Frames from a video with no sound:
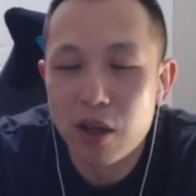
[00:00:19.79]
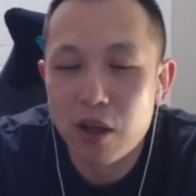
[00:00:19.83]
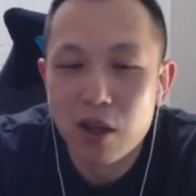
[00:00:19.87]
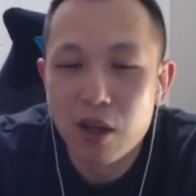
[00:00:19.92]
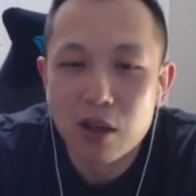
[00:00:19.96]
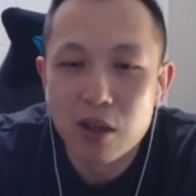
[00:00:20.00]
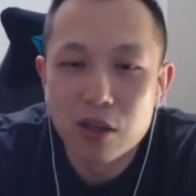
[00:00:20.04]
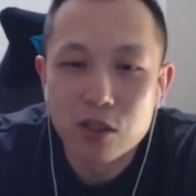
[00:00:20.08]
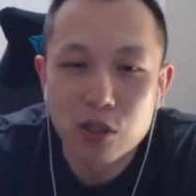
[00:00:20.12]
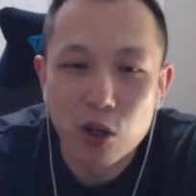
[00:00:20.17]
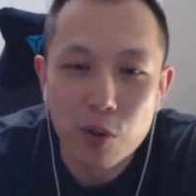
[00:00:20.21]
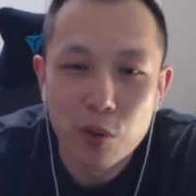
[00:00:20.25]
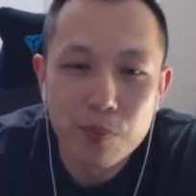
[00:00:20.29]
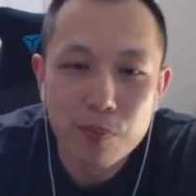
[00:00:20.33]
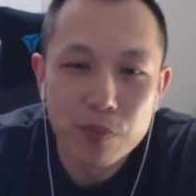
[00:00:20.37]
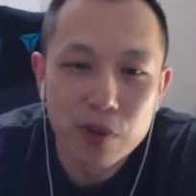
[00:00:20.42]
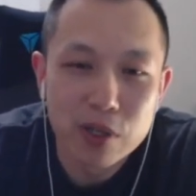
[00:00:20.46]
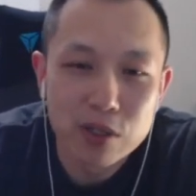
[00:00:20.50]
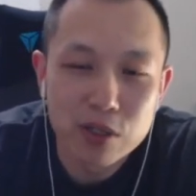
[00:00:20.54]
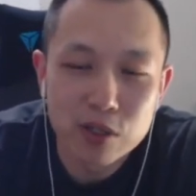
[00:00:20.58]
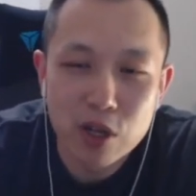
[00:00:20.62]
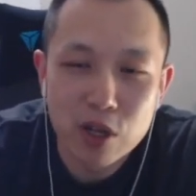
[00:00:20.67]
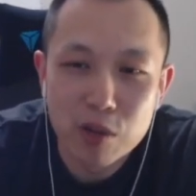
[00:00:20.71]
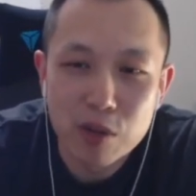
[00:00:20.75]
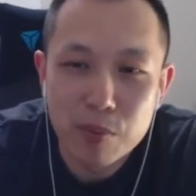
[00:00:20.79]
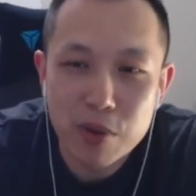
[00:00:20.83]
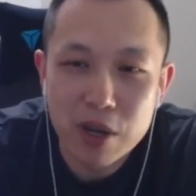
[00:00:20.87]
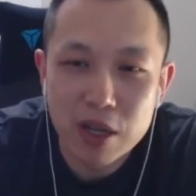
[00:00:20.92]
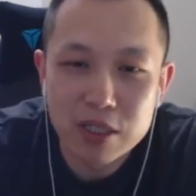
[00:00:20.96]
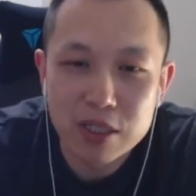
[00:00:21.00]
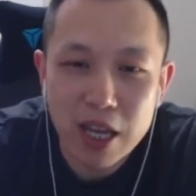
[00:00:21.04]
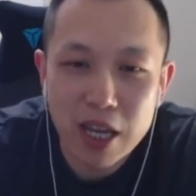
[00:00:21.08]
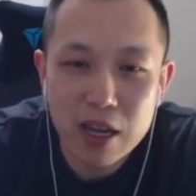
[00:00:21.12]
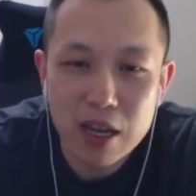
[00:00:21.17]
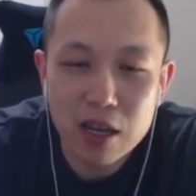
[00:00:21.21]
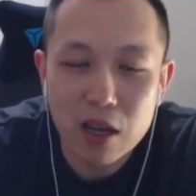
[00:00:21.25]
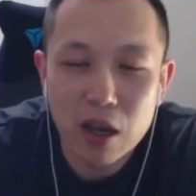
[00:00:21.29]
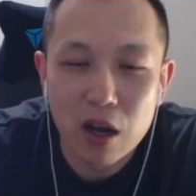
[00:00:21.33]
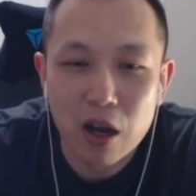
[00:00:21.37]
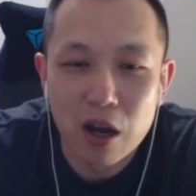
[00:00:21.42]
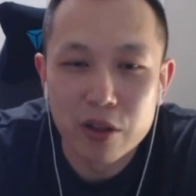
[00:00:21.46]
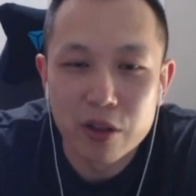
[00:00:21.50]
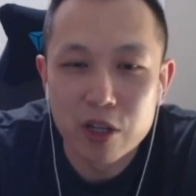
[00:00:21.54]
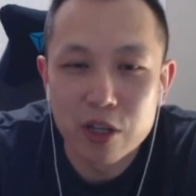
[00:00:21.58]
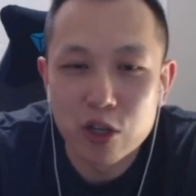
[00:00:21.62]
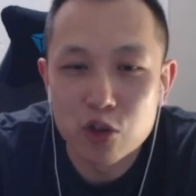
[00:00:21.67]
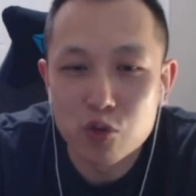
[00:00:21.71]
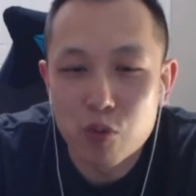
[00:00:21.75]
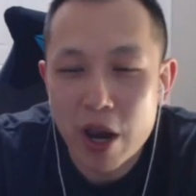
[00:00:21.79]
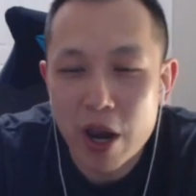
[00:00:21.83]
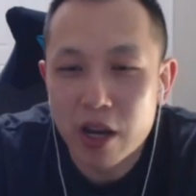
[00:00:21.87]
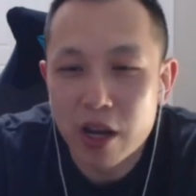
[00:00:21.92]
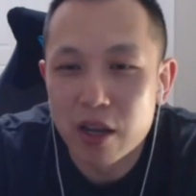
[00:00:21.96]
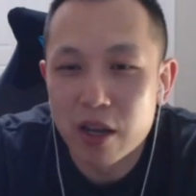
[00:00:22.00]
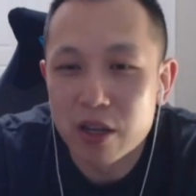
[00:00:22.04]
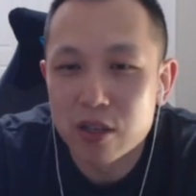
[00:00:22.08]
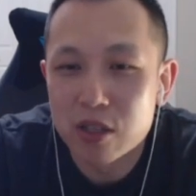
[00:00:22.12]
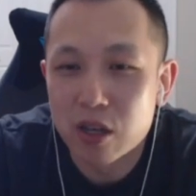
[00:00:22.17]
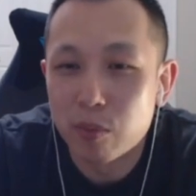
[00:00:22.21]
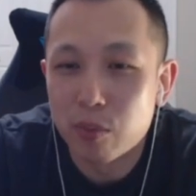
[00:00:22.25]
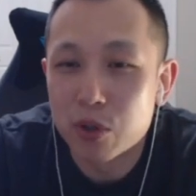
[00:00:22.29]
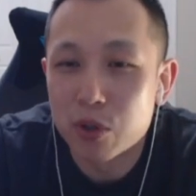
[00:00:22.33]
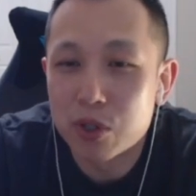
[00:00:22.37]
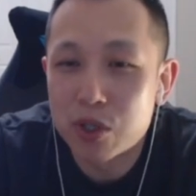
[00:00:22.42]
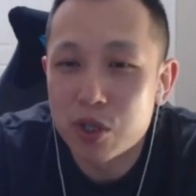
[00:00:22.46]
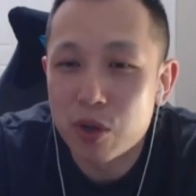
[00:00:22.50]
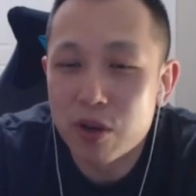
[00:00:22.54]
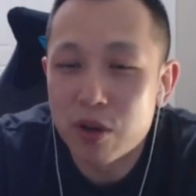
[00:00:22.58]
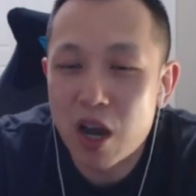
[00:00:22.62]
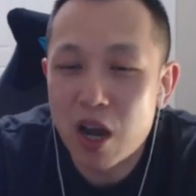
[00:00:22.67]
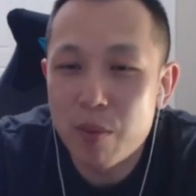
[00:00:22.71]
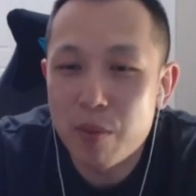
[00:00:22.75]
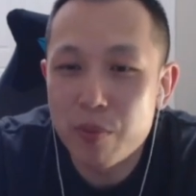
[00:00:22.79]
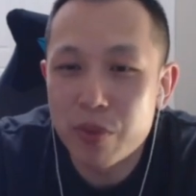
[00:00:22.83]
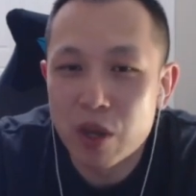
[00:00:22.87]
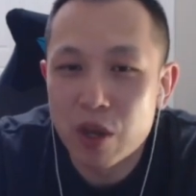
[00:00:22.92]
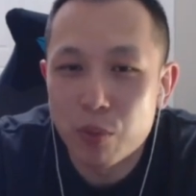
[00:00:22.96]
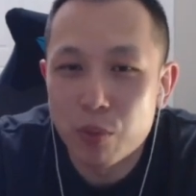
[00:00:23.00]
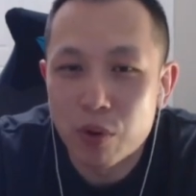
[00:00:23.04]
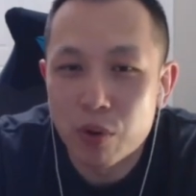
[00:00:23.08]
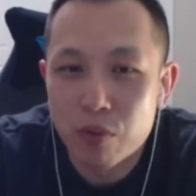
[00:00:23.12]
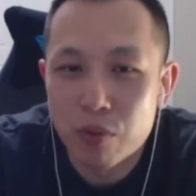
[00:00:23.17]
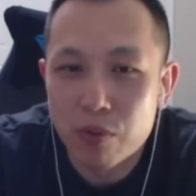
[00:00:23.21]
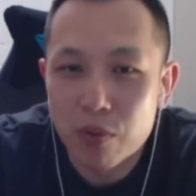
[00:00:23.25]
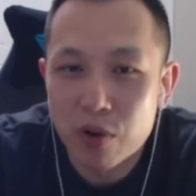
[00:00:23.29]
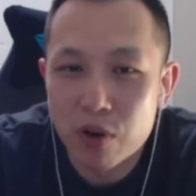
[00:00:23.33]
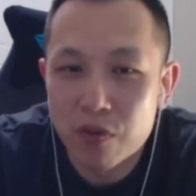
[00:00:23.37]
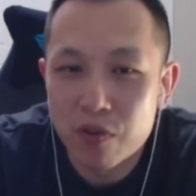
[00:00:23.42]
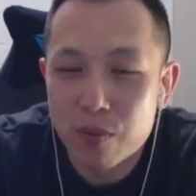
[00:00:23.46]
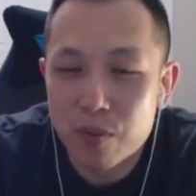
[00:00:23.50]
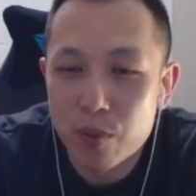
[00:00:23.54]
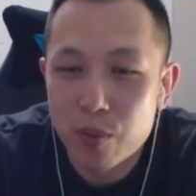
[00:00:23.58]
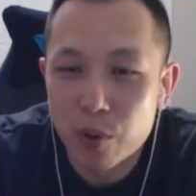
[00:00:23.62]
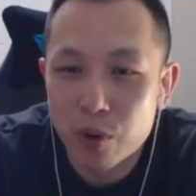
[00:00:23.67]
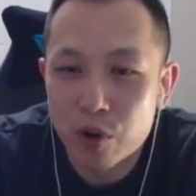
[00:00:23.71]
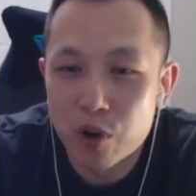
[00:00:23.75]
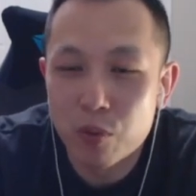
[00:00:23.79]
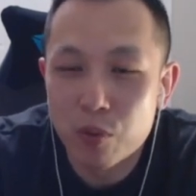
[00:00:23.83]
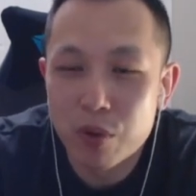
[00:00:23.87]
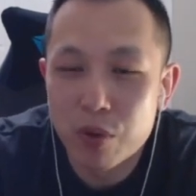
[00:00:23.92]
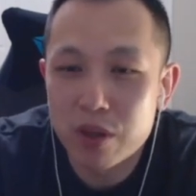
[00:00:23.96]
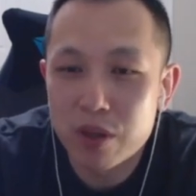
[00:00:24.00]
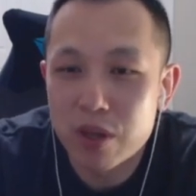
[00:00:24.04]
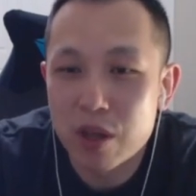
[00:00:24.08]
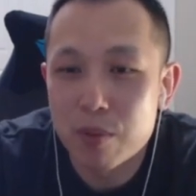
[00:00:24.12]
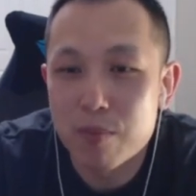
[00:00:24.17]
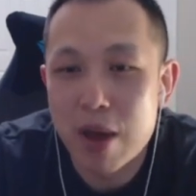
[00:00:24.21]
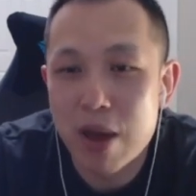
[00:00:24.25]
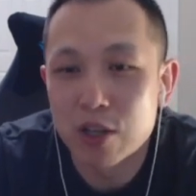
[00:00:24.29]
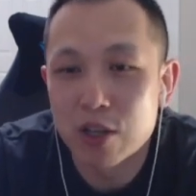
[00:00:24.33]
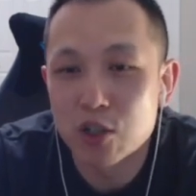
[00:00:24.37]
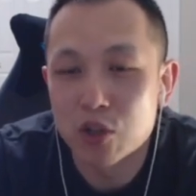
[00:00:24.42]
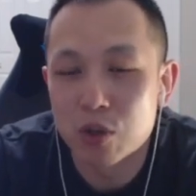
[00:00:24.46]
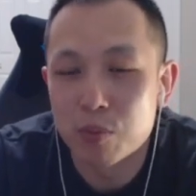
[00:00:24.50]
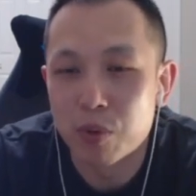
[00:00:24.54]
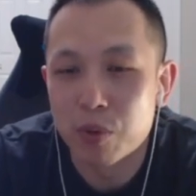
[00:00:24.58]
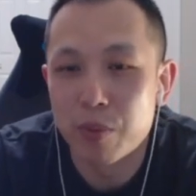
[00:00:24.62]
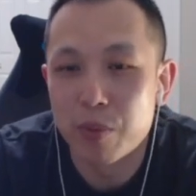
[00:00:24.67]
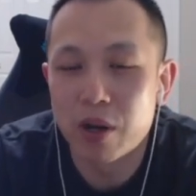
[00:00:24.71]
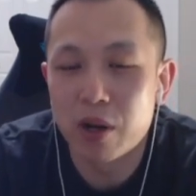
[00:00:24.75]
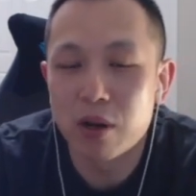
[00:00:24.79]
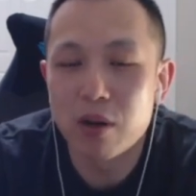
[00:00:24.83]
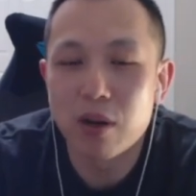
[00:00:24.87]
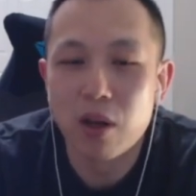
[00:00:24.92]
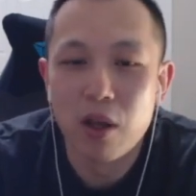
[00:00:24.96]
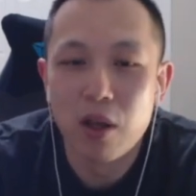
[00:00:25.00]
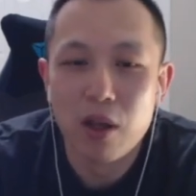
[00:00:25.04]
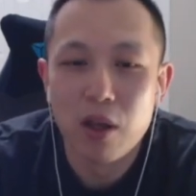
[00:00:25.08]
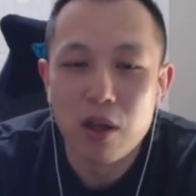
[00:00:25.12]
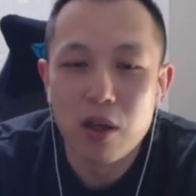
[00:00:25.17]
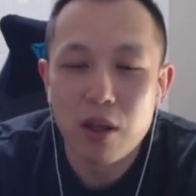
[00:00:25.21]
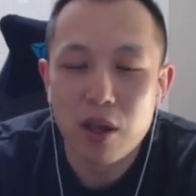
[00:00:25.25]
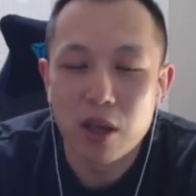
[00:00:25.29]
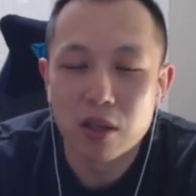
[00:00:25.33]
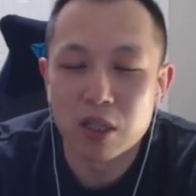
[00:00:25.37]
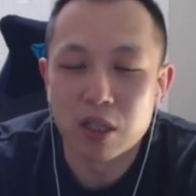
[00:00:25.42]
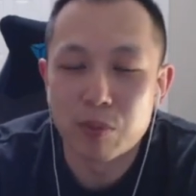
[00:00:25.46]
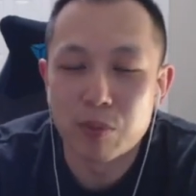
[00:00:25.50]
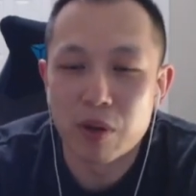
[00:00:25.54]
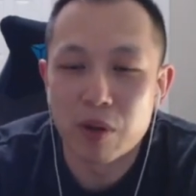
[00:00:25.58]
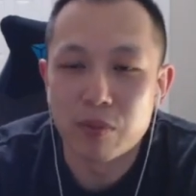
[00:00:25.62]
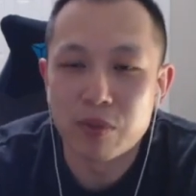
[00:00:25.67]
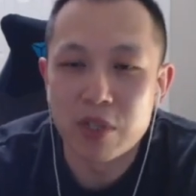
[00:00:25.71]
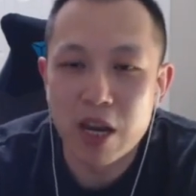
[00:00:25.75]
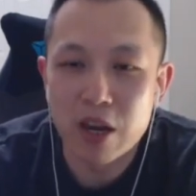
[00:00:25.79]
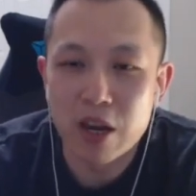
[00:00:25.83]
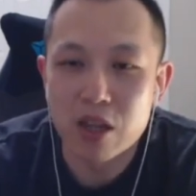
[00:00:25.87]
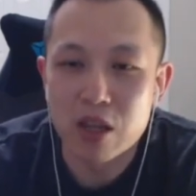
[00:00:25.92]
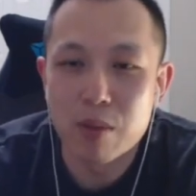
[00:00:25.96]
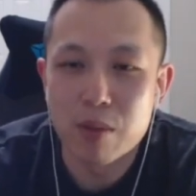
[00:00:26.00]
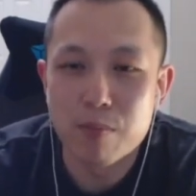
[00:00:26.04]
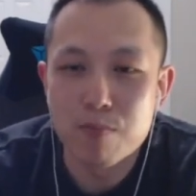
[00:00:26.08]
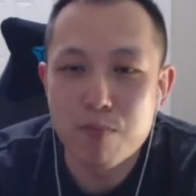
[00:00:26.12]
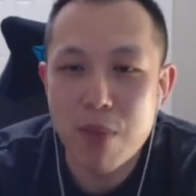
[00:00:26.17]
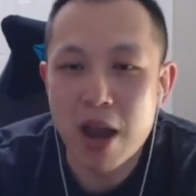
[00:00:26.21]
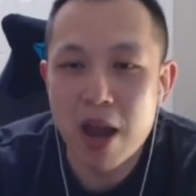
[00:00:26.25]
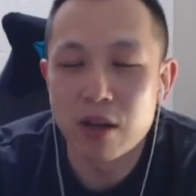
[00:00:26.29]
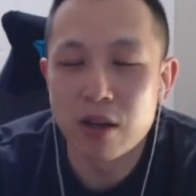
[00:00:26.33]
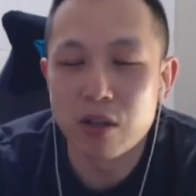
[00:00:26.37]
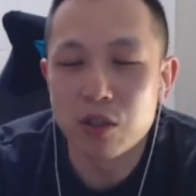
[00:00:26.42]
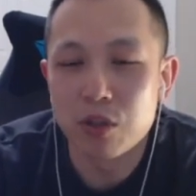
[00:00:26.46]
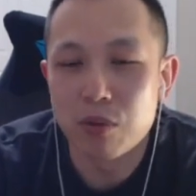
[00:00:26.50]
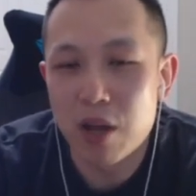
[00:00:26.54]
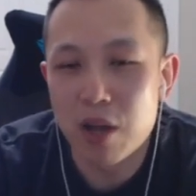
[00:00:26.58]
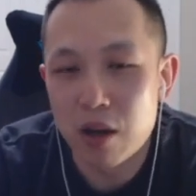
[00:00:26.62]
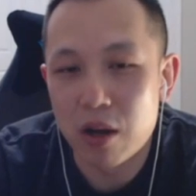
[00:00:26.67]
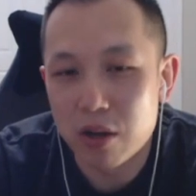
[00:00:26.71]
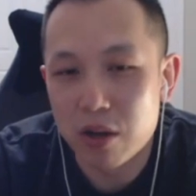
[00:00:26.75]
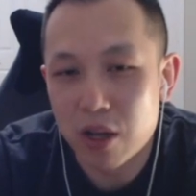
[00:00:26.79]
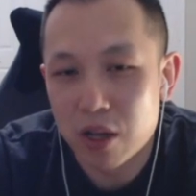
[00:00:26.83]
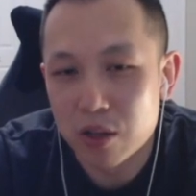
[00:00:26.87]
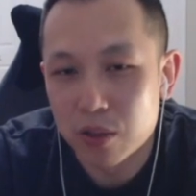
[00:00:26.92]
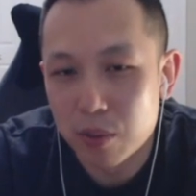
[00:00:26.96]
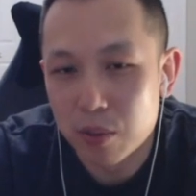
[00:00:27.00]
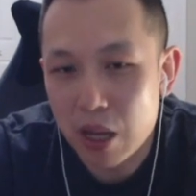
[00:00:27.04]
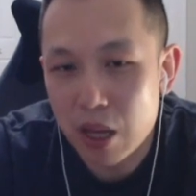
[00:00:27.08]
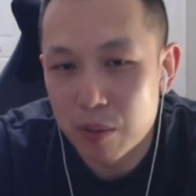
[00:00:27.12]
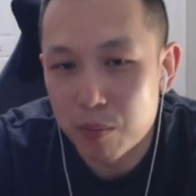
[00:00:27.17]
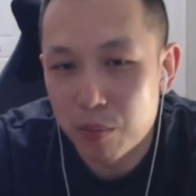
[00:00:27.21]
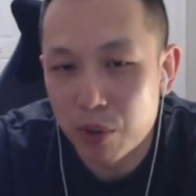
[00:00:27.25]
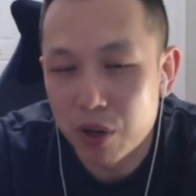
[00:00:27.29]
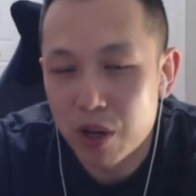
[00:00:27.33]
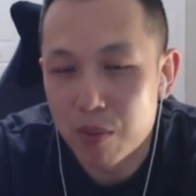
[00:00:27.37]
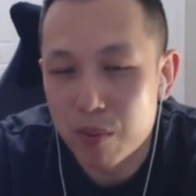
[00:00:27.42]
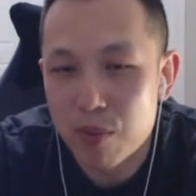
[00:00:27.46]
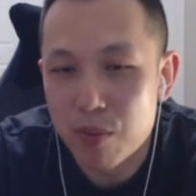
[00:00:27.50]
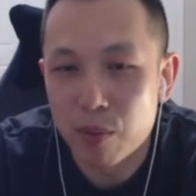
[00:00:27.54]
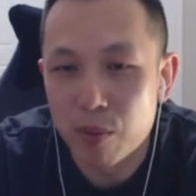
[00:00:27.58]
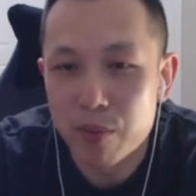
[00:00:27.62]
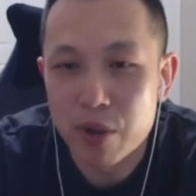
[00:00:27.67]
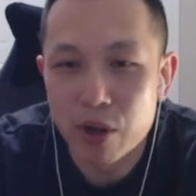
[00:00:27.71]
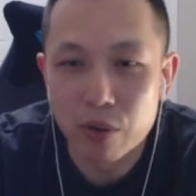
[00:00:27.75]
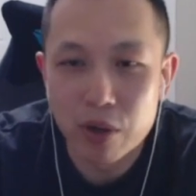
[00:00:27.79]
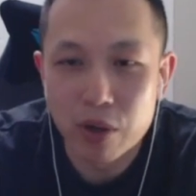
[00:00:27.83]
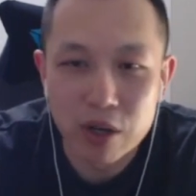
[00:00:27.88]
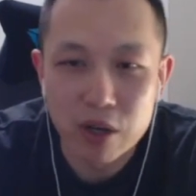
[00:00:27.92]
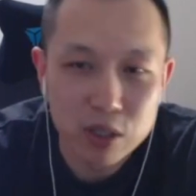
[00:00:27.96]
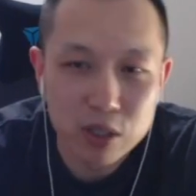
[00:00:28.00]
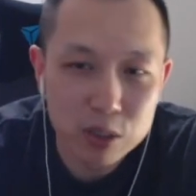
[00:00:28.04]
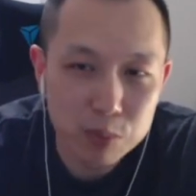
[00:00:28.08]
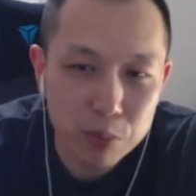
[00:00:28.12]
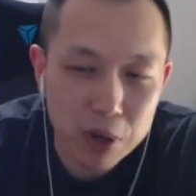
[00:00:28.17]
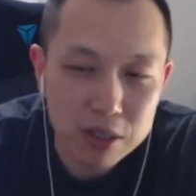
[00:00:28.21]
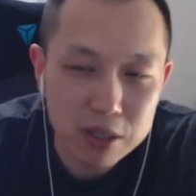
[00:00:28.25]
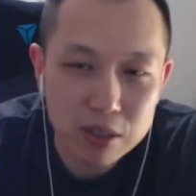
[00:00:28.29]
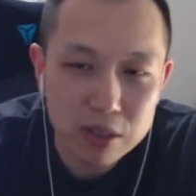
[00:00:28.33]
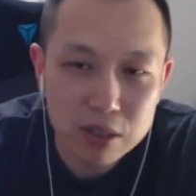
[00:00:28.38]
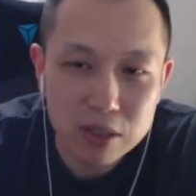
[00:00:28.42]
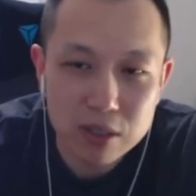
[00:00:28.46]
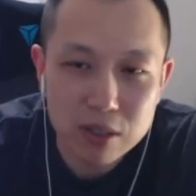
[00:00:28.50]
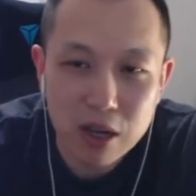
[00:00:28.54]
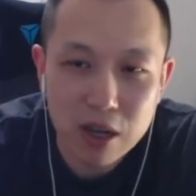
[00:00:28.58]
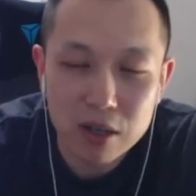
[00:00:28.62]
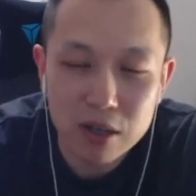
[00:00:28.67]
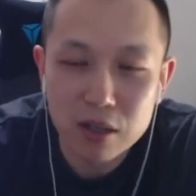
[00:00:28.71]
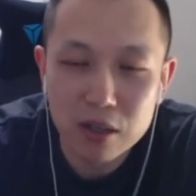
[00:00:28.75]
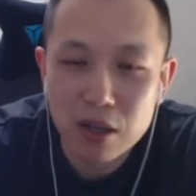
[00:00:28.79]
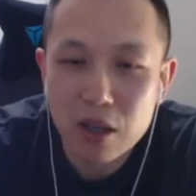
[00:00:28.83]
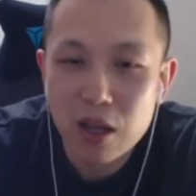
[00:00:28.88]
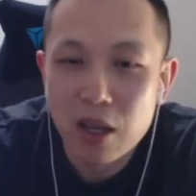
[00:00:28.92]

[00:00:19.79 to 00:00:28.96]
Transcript: So this is going to be a take on the Dragonite Double Steel comp that we were very familiar with in Master Premier, except that I've taken the Magnezone out and put a Melmetal in its place instead.